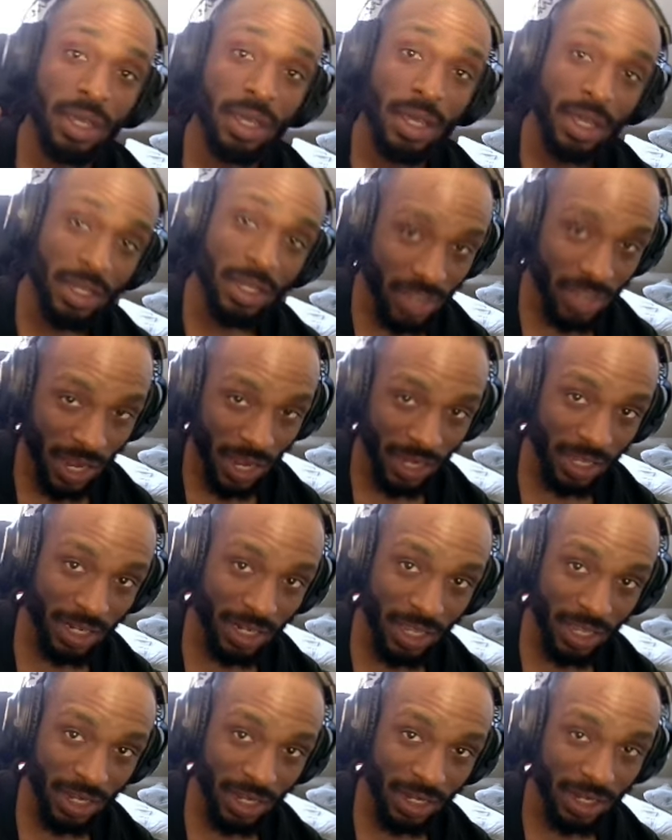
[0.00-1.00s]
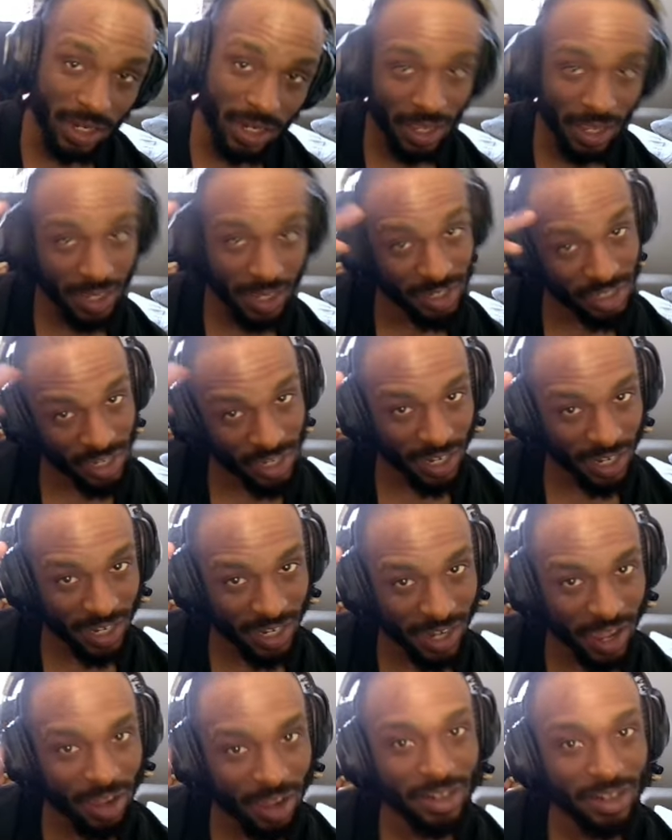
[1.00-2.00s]
checking in and checking
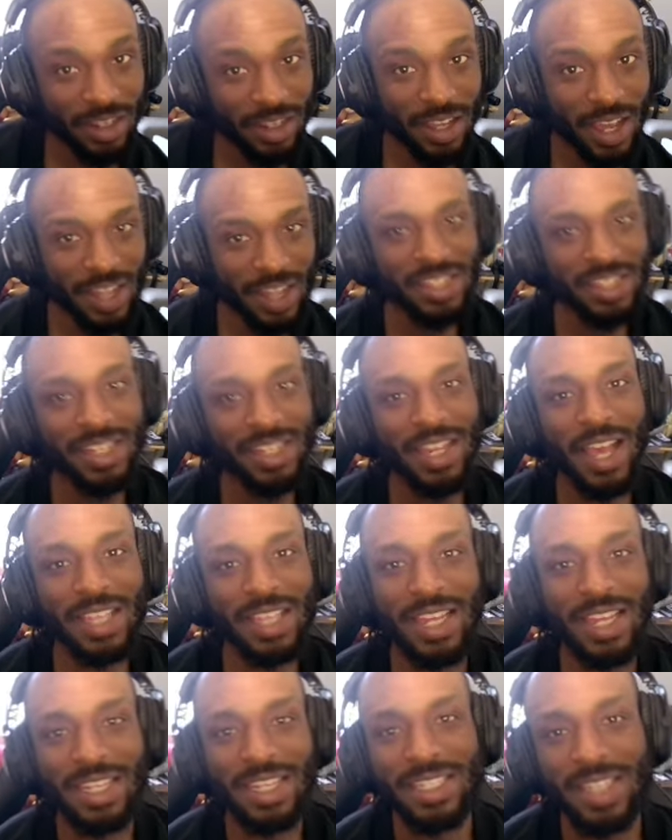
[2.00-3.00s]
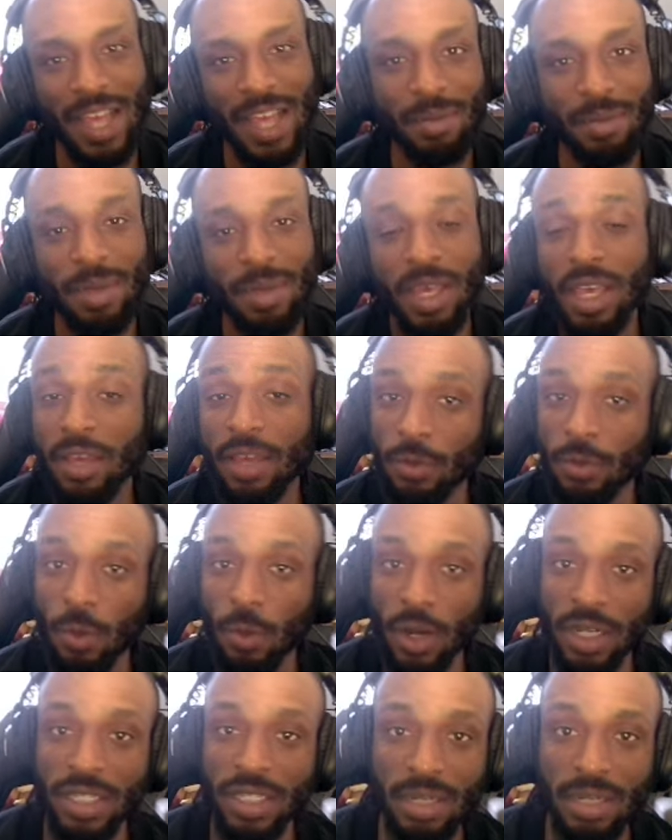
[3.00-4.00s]
out. I'll see you guys next time. If you want
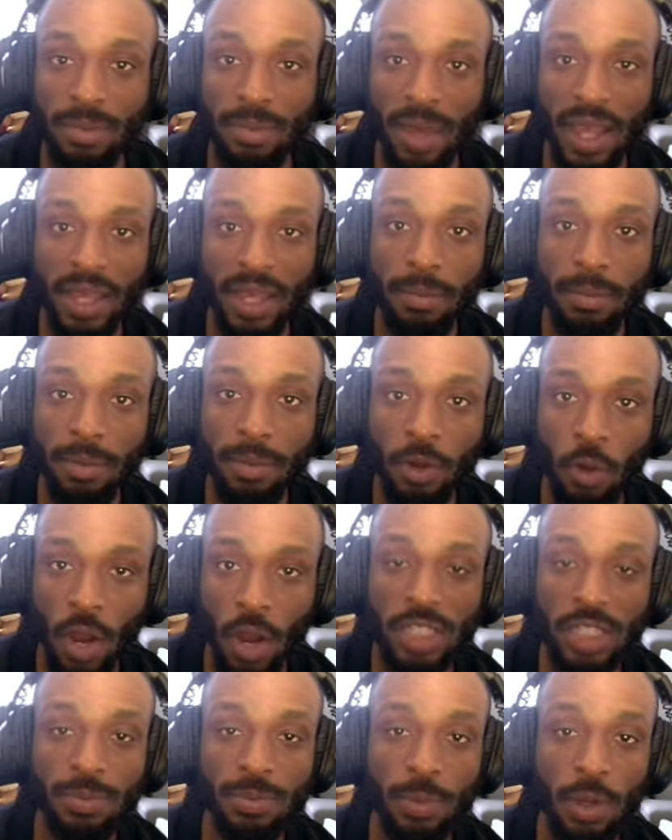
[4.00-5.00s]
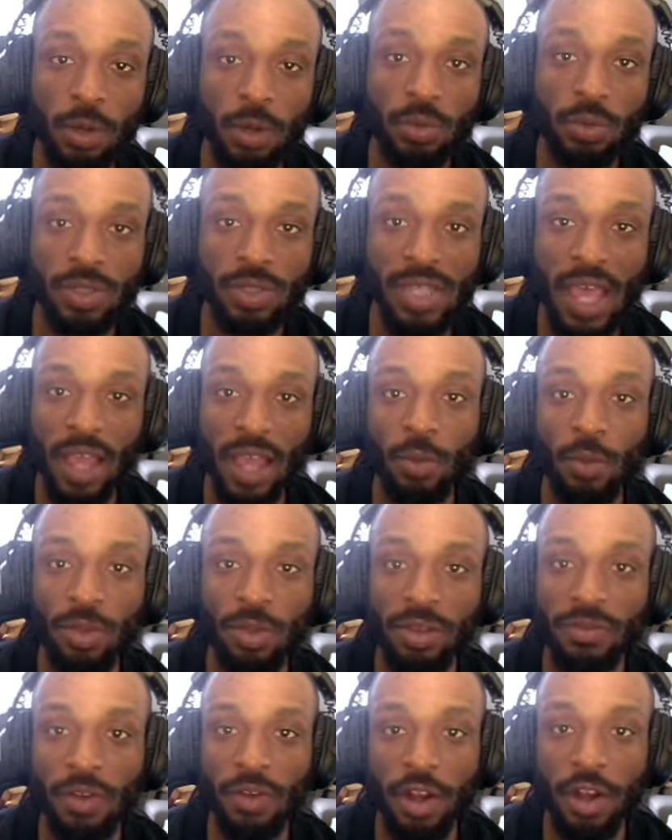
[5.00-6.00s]
to see my crossbow tech with a
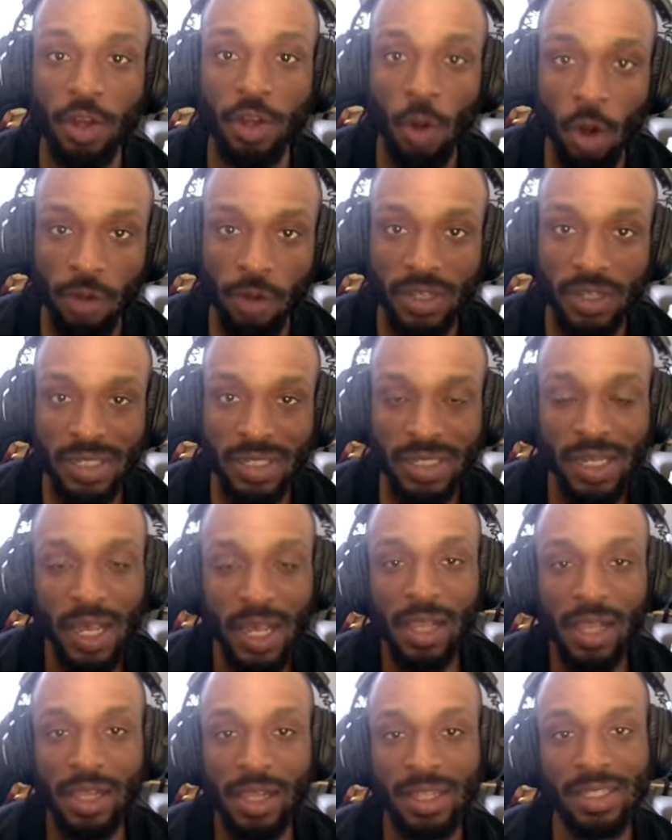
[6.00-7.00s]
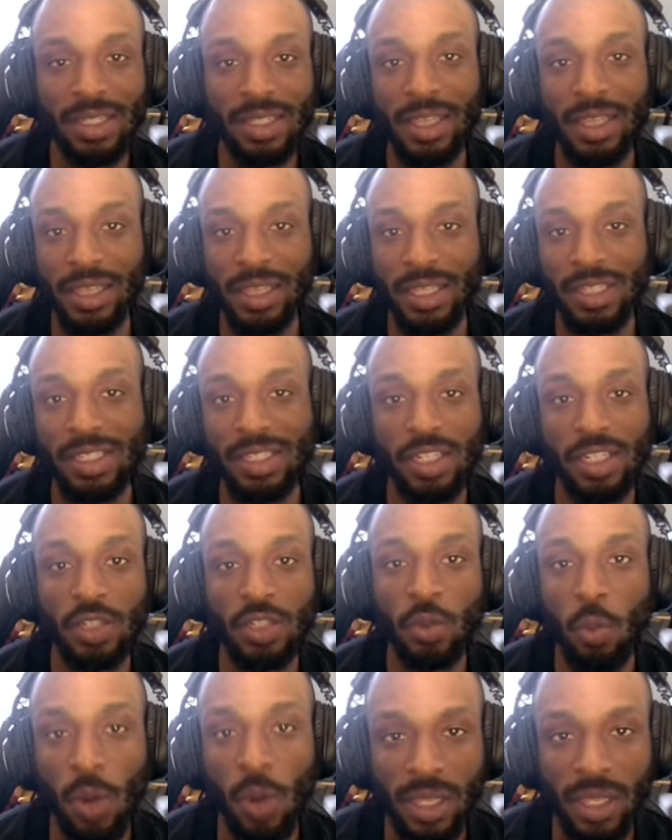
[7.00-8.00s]
Vardorvis, let's get this to
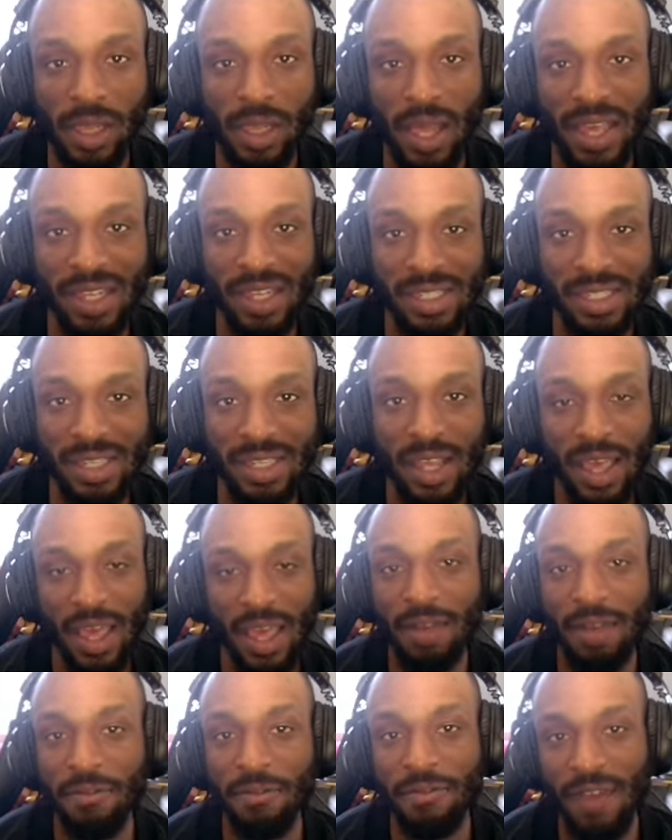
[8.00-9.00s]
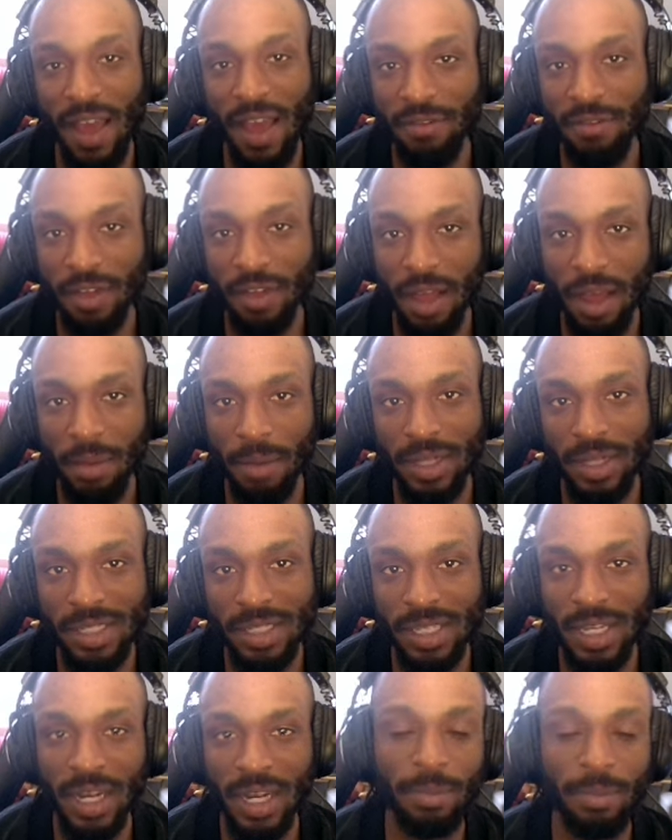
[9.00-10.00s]
20 likes and 5 comments,
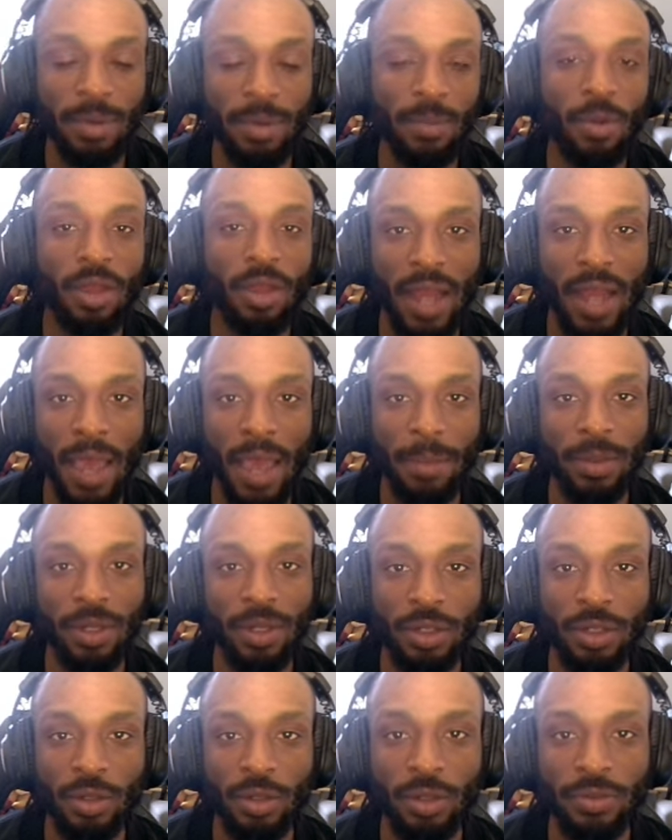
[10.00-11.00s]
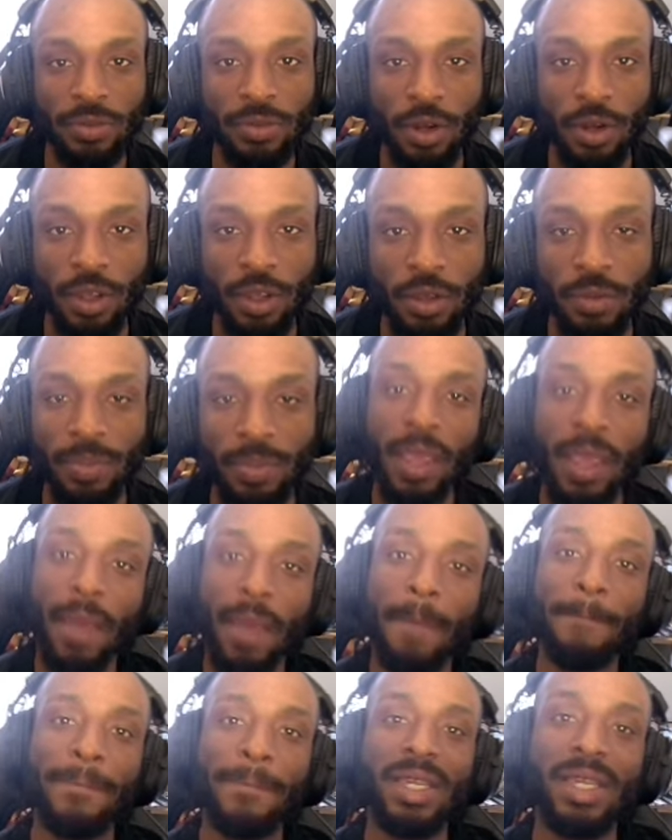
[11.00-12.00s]
and I'd be more than happy to do it for you.
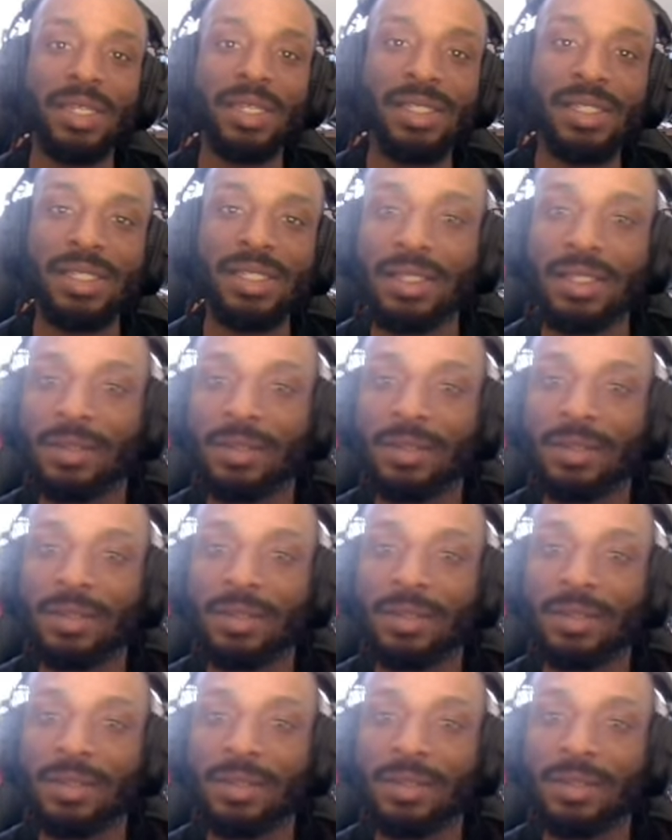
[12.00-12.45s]
Peace.